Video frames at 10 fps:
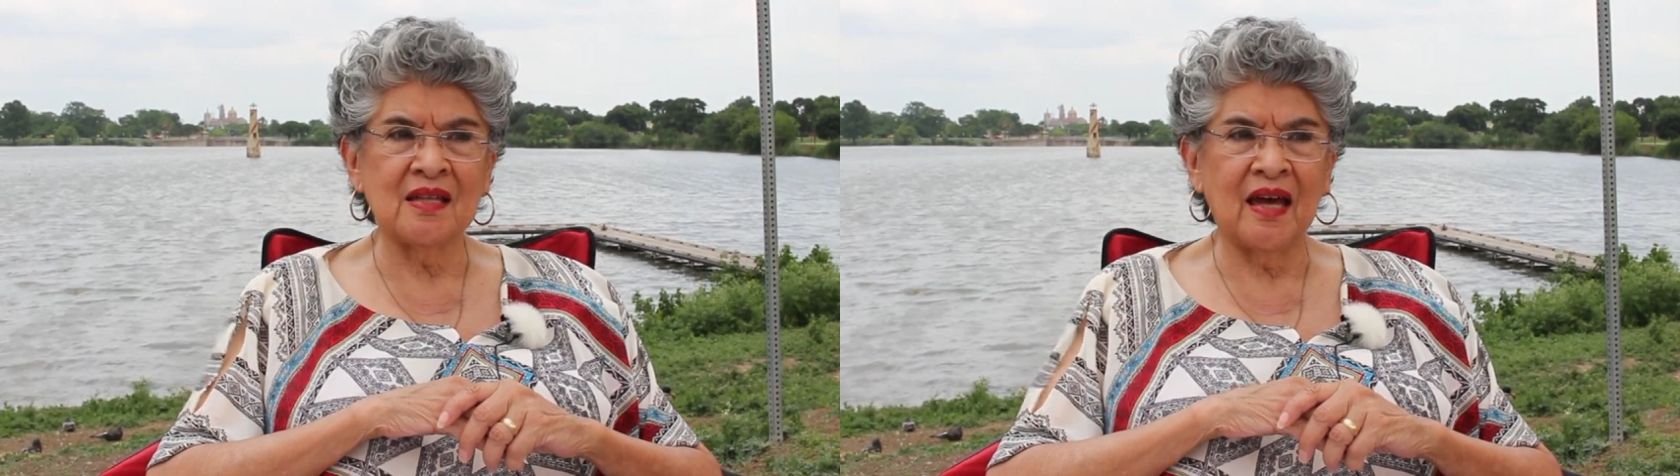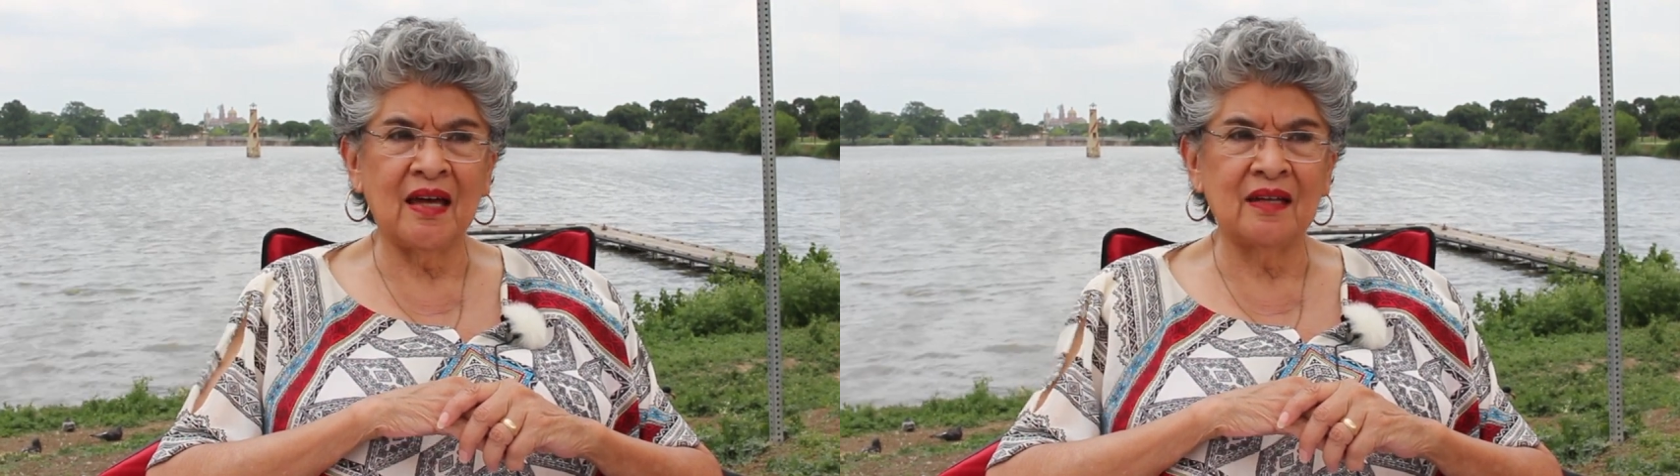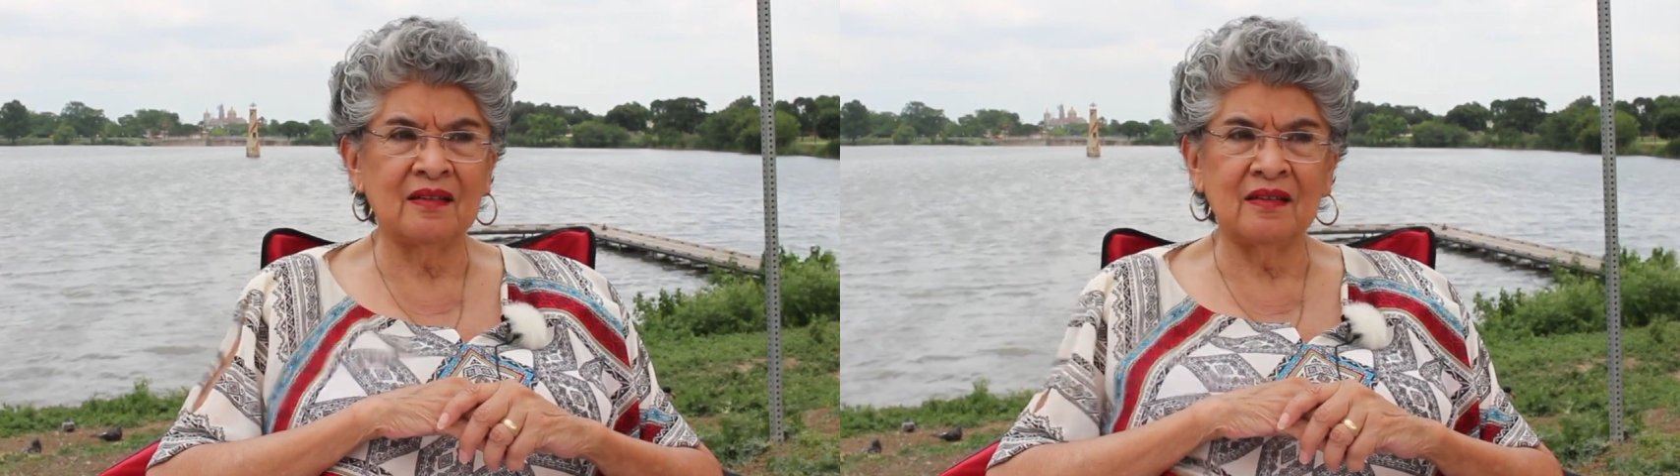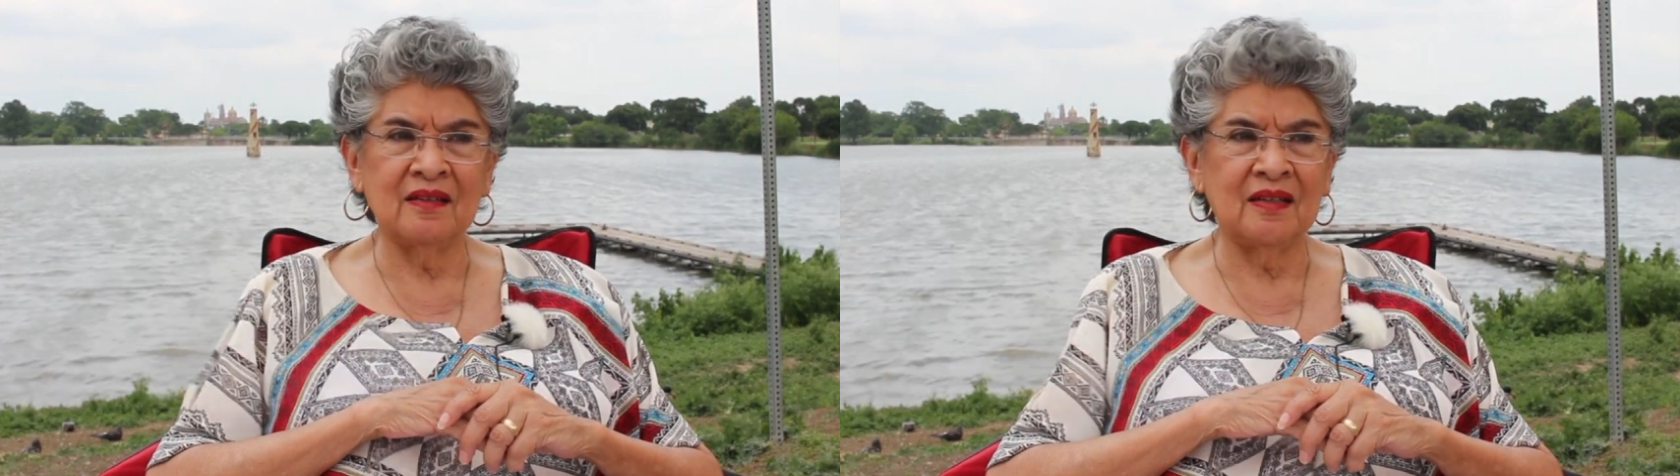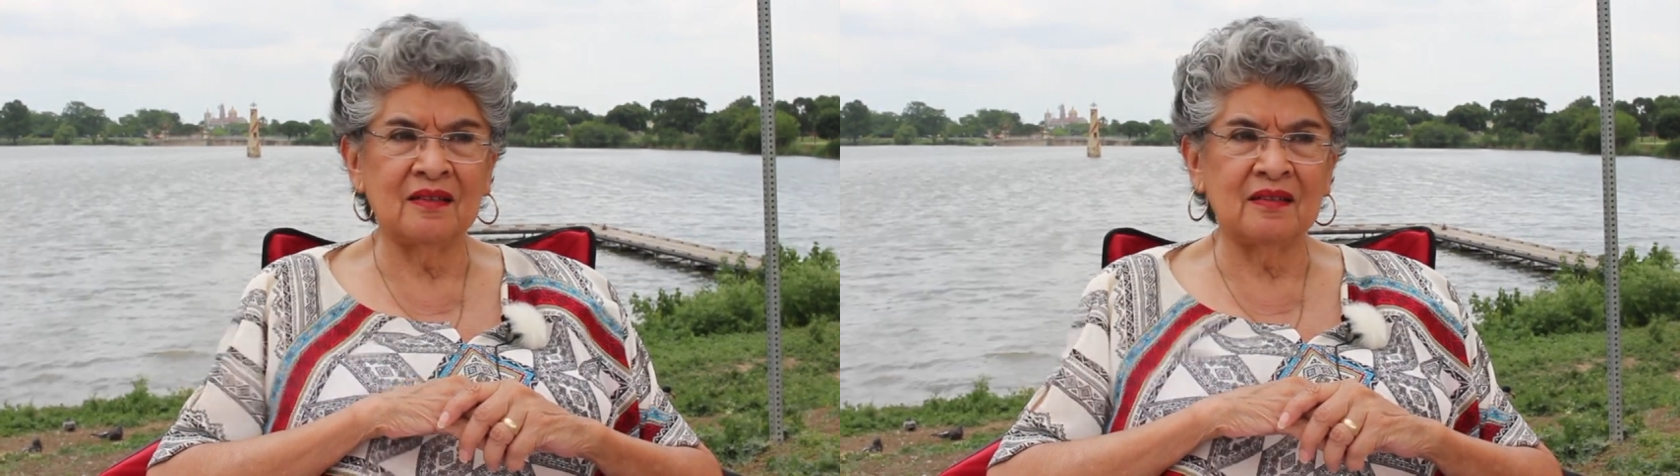that
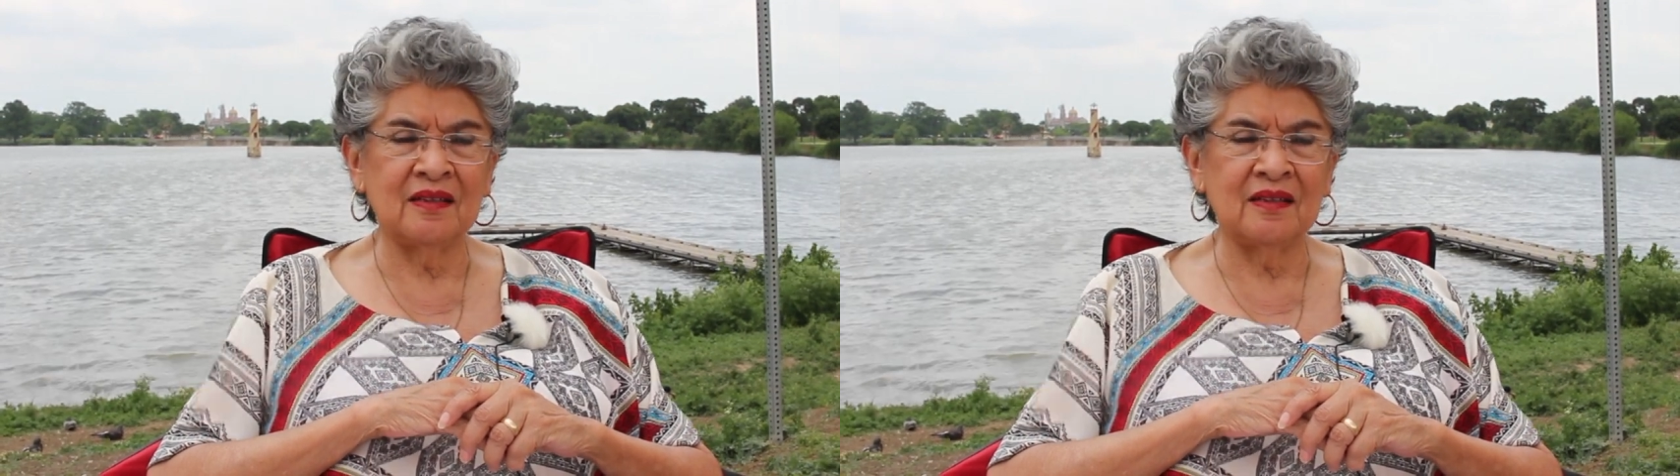in,